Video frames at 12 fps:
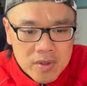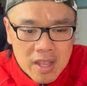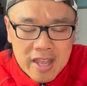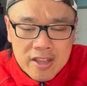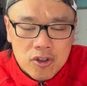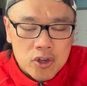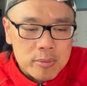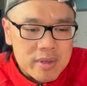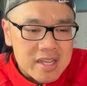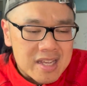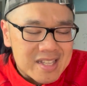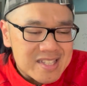
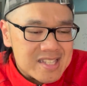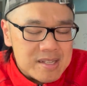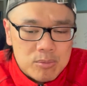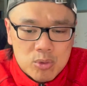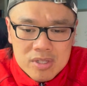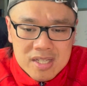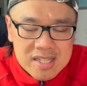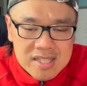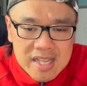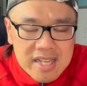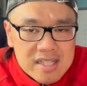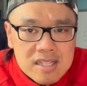Economy can't seem to
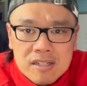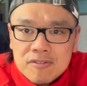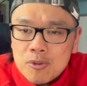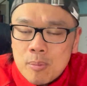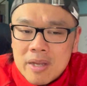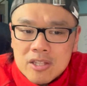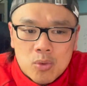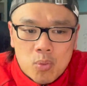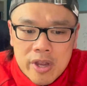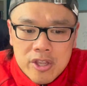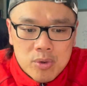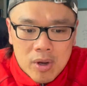sustain itself no matter
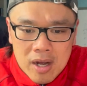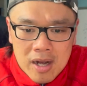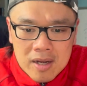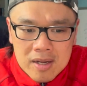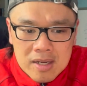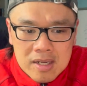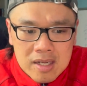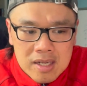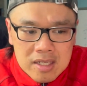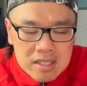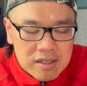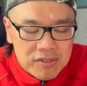where you are.
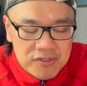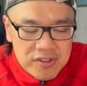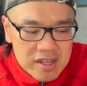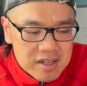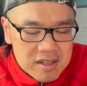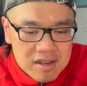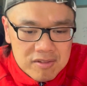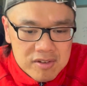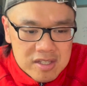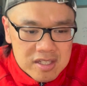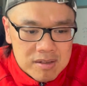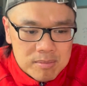The fiat
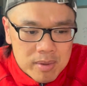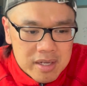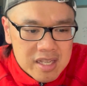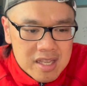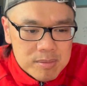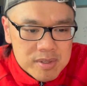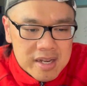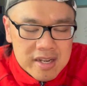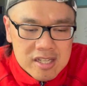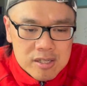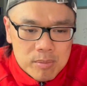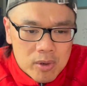currency, the money keeps
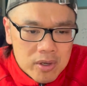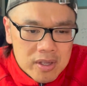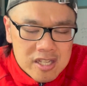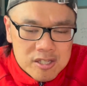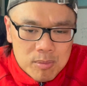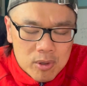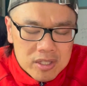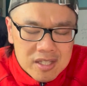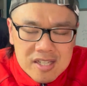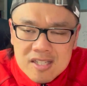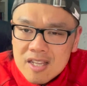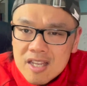getting smaller and smaller.
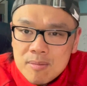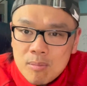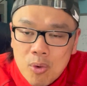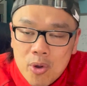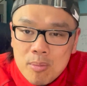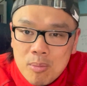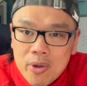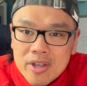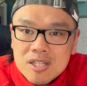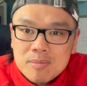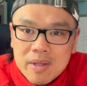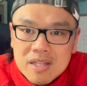Things are getting more and more
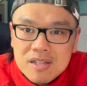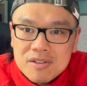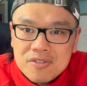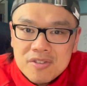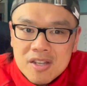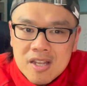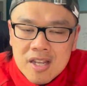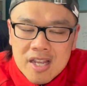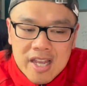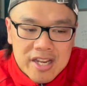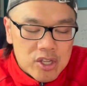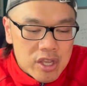expensive.
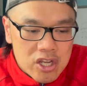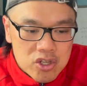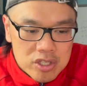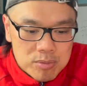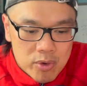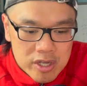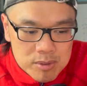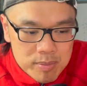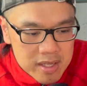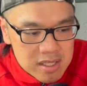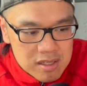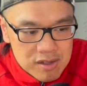Education is more
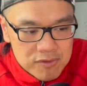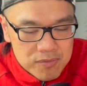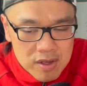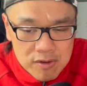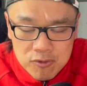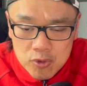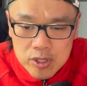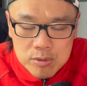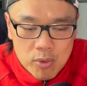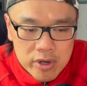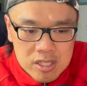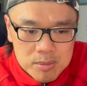expensive. Food is
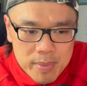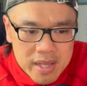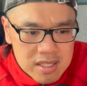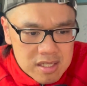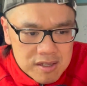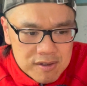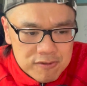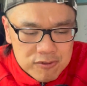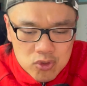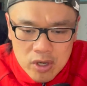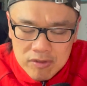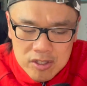more expensive.
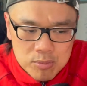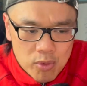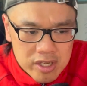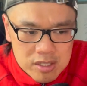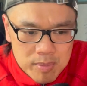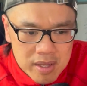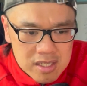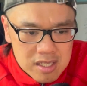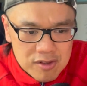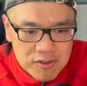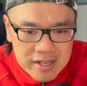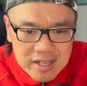Travel is more
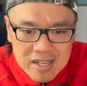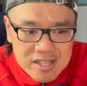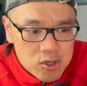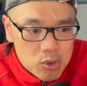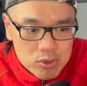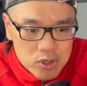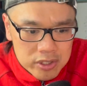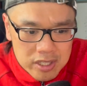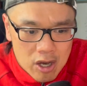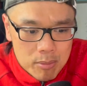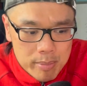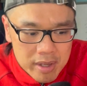expensive. And the list goes on.
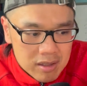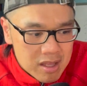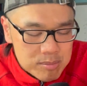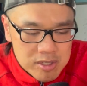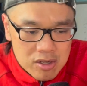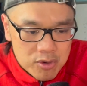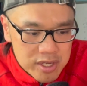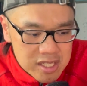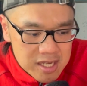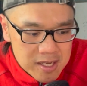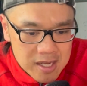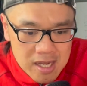Our bill keeps increasing.